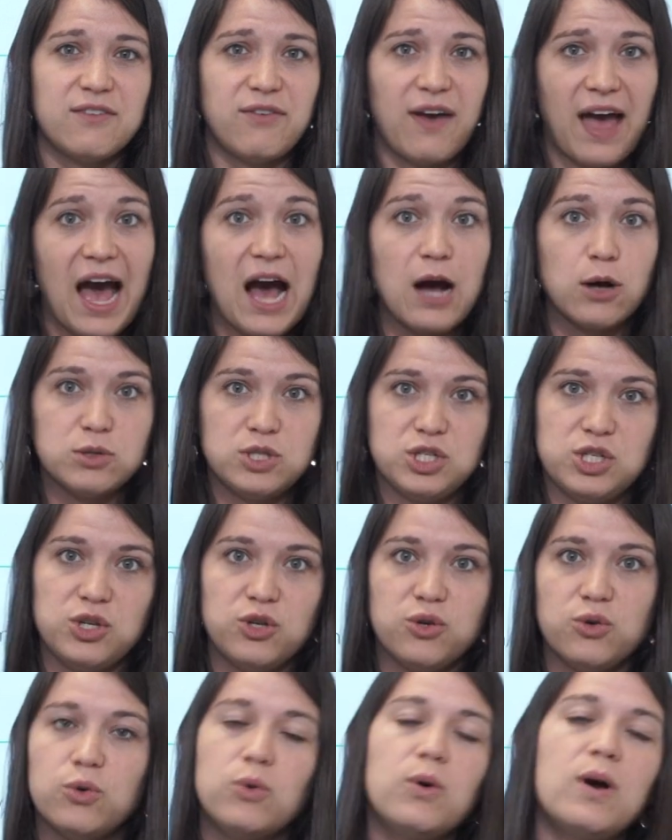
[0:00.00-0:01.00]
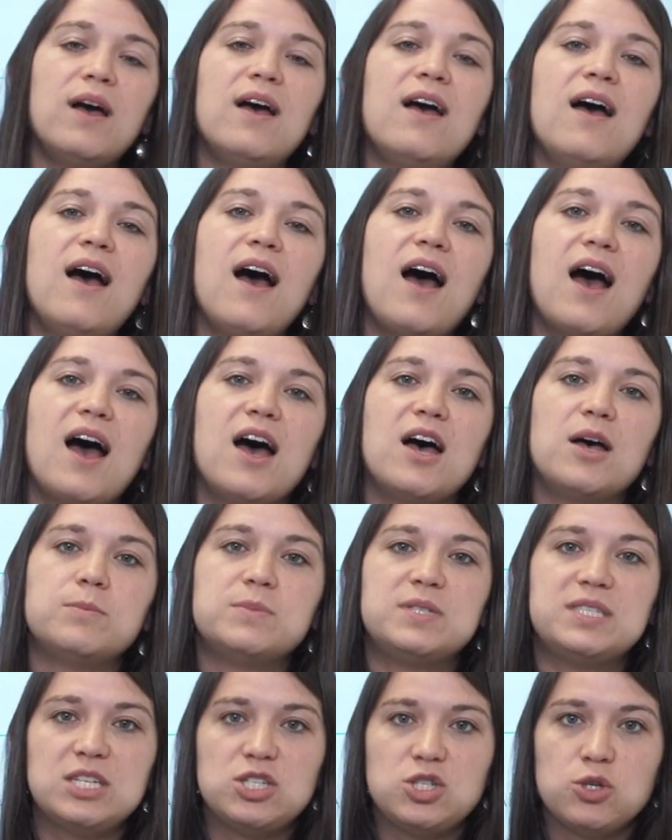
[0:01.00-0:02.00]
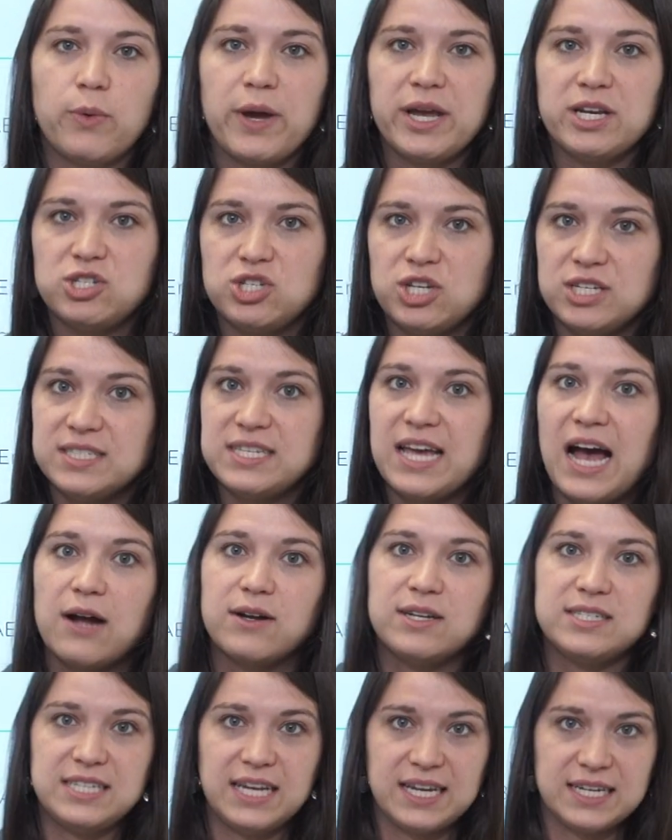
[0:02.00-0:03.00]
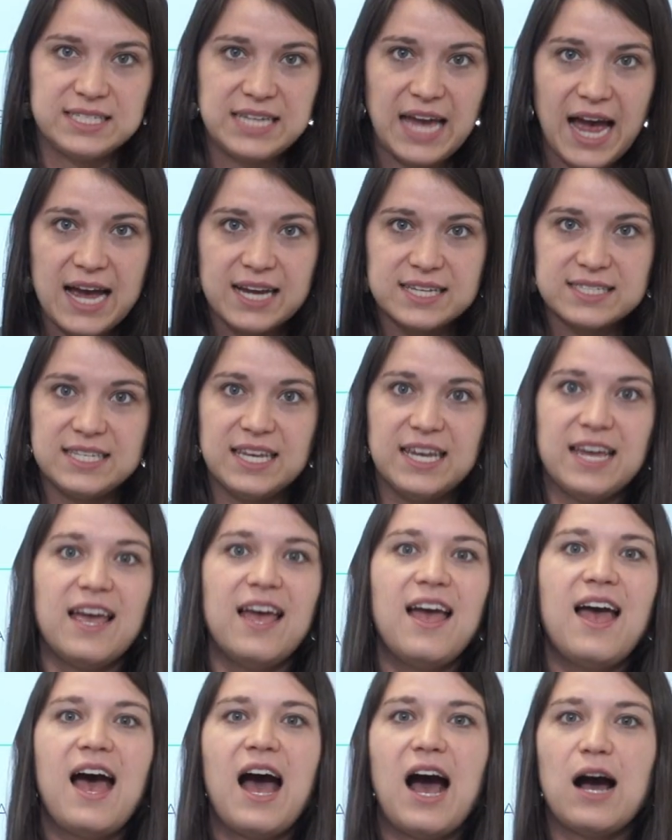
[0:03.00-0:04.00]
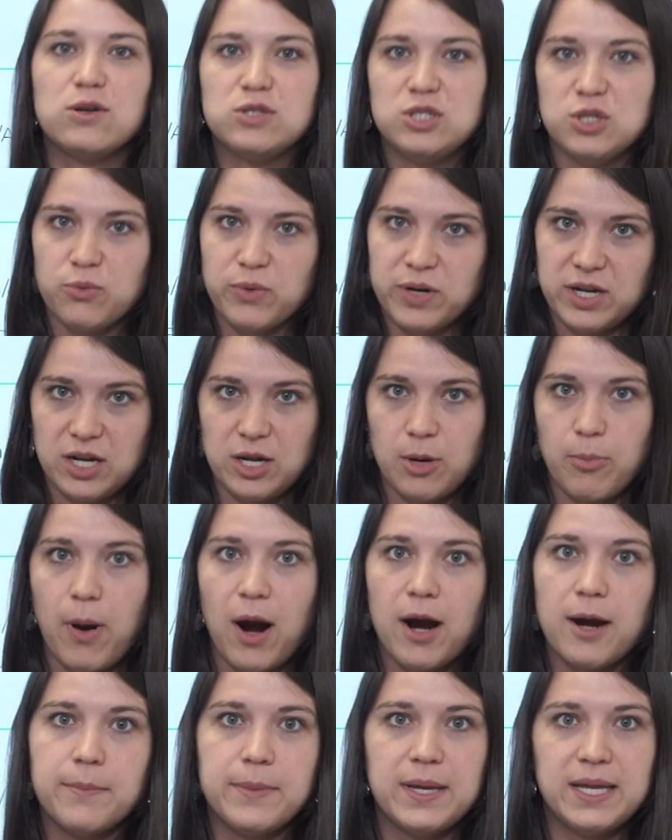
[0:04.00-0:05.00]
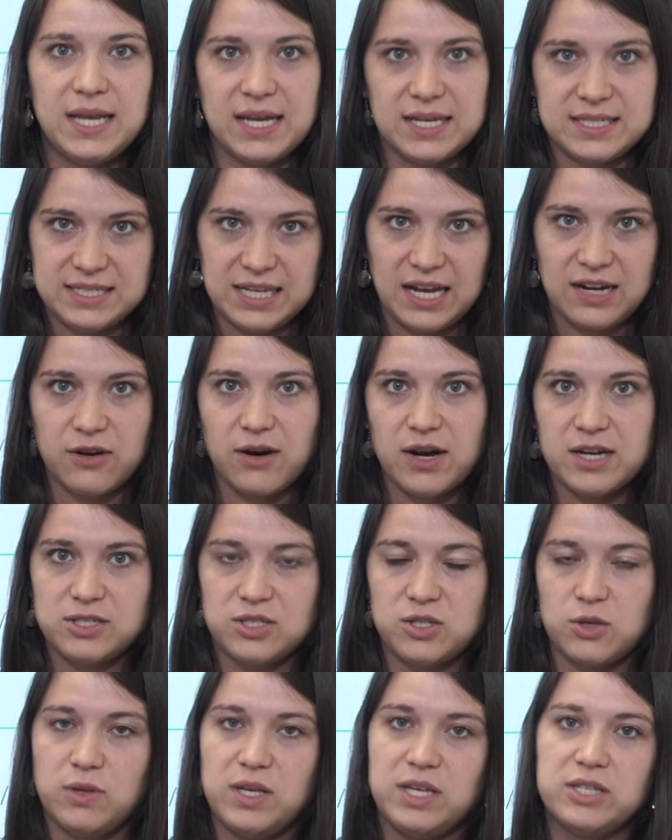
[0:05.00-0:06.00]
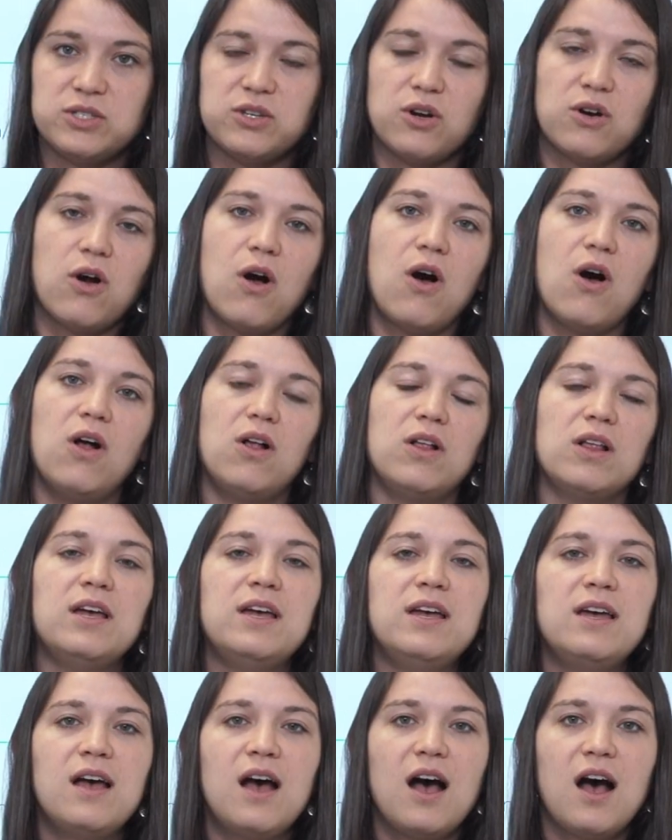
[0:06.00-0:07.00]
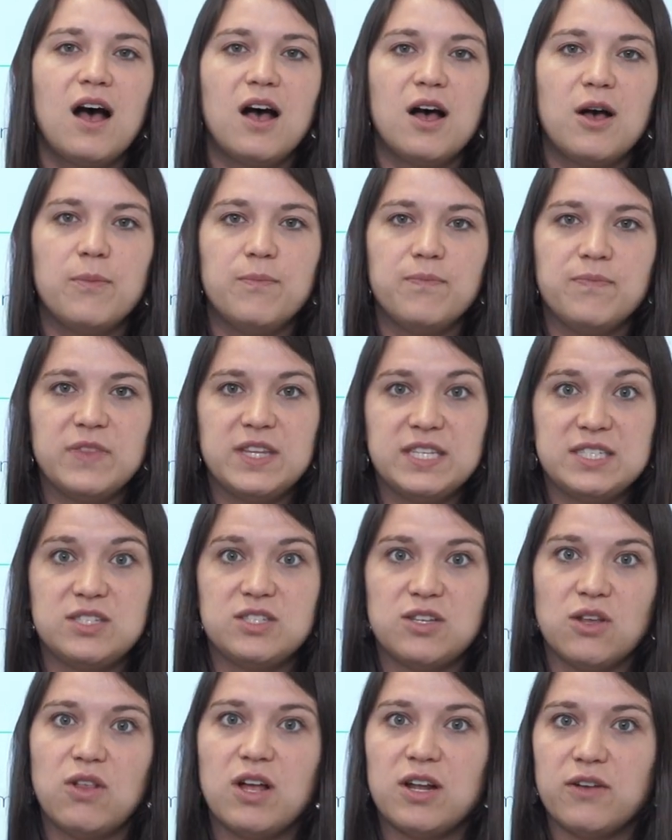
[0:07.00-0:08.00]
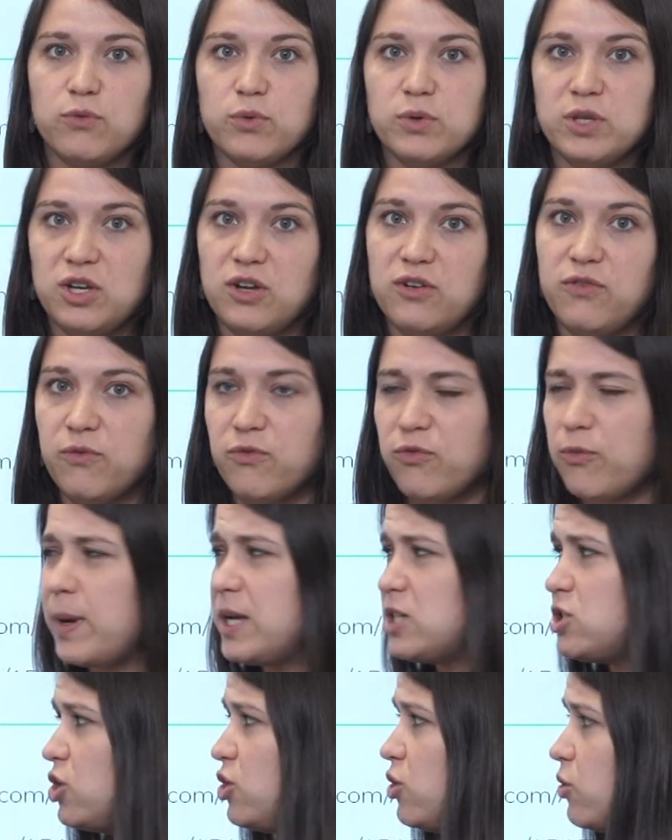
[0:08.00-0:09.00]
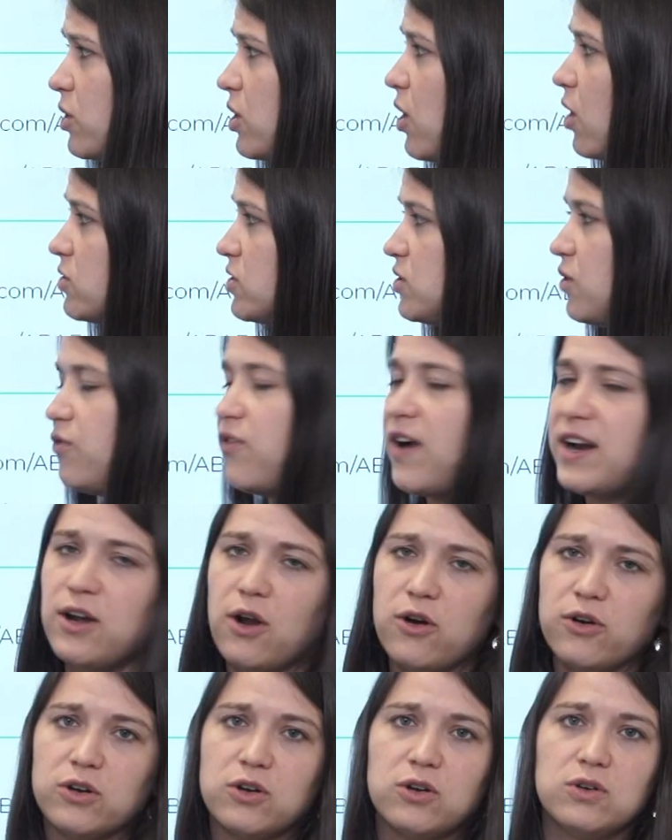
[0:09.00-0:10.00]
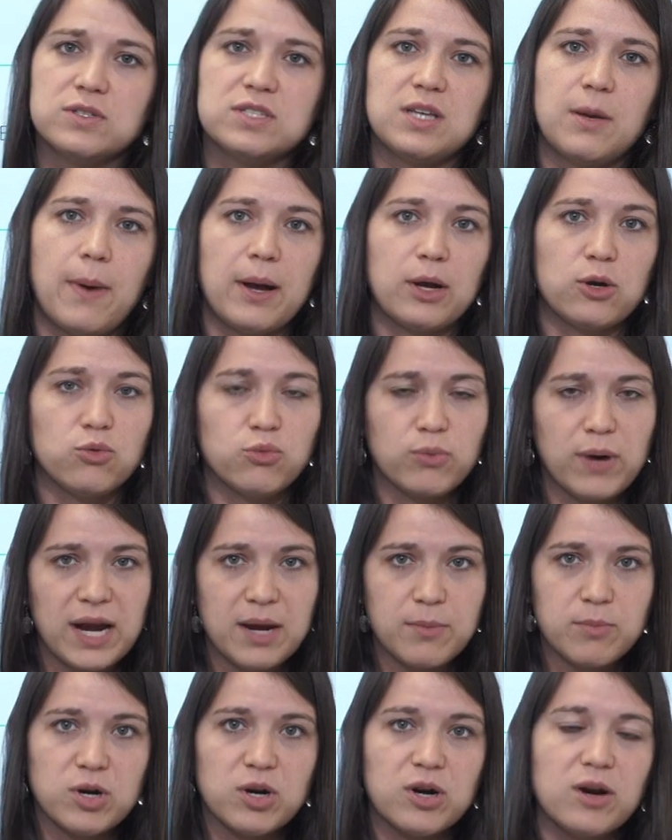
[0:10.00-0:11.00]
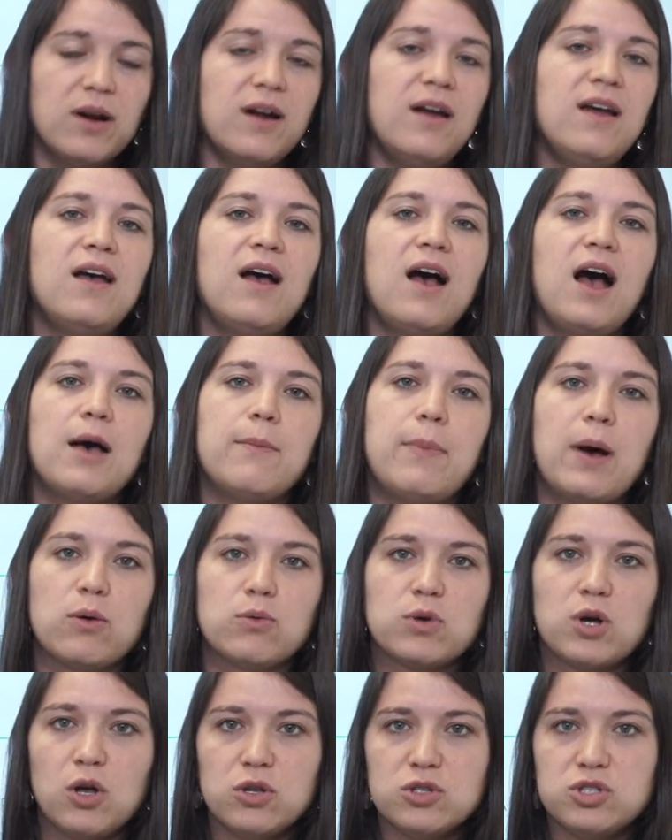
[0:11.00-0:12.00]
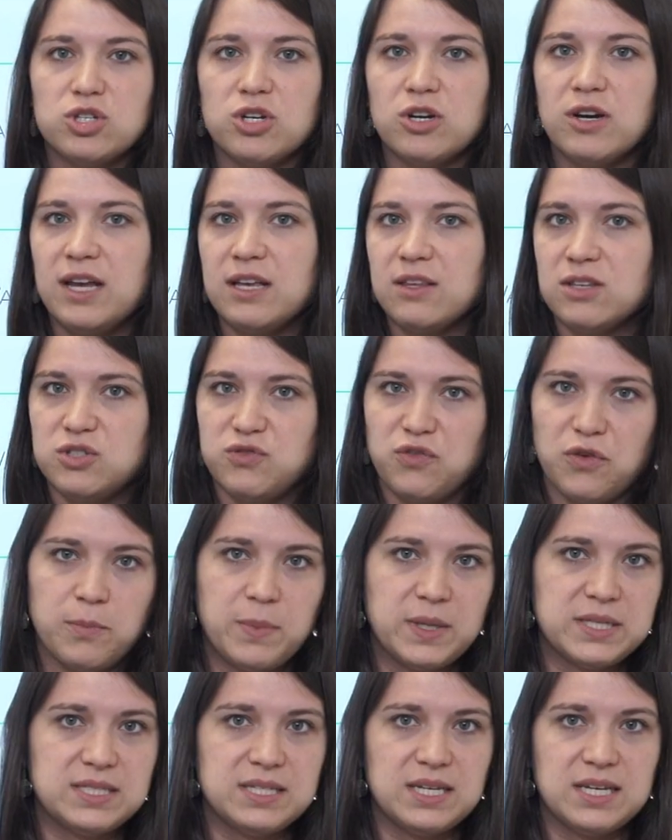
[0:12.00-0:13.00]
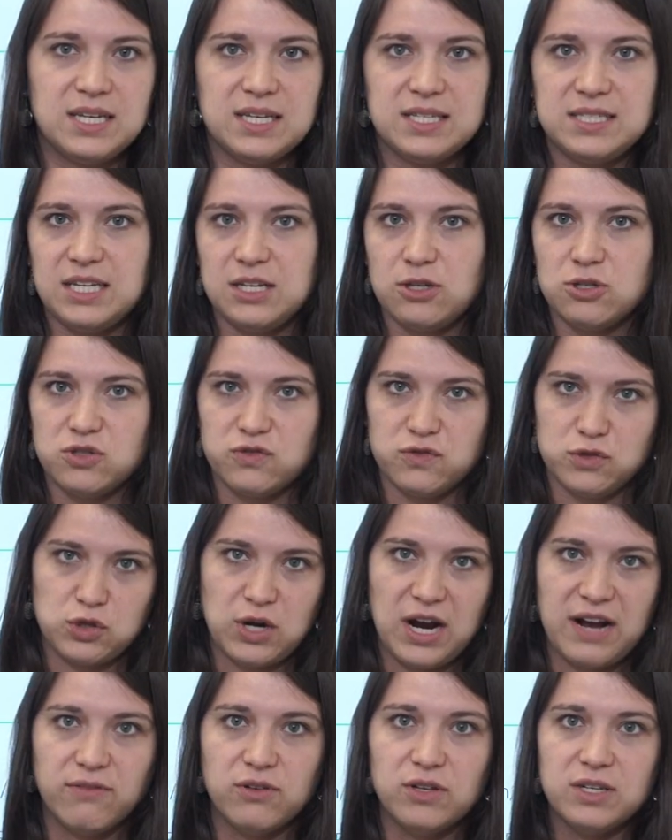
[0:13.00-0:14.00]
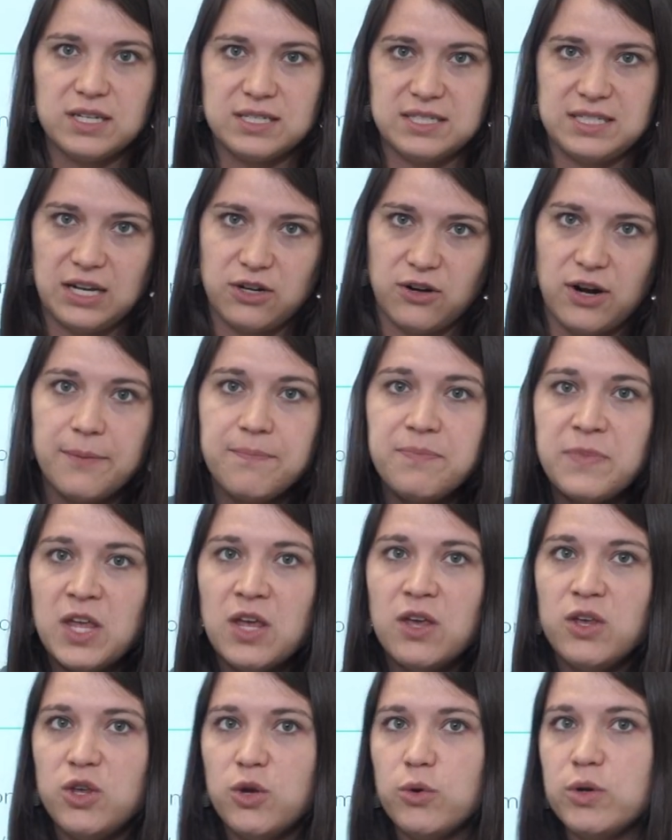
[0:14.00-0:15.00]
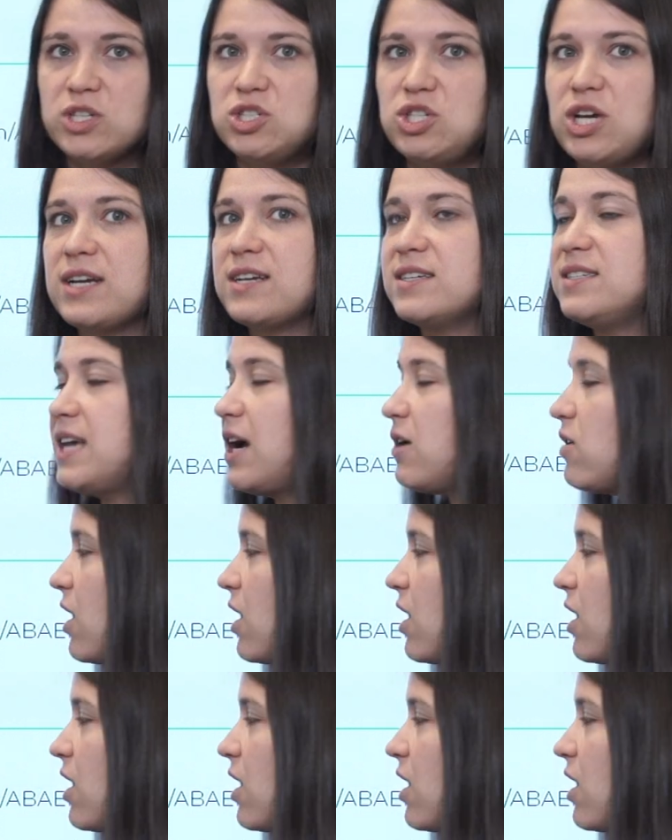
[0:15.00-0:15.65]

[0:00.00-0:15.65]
of how-to situations, how to take a taxi, how to rent an apartment, etc. So these are all this is a lot of really good information. You can also find articles about grammar, about culture, English for business, English for travel, etc. You can check us out